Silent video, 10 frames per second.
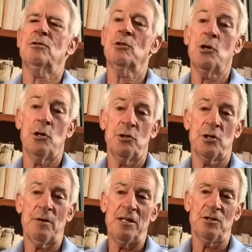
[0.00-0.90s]
learners
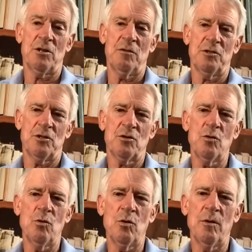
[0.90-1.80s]
a great disservice at
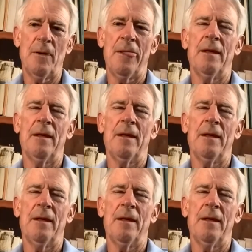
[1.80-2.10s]
school,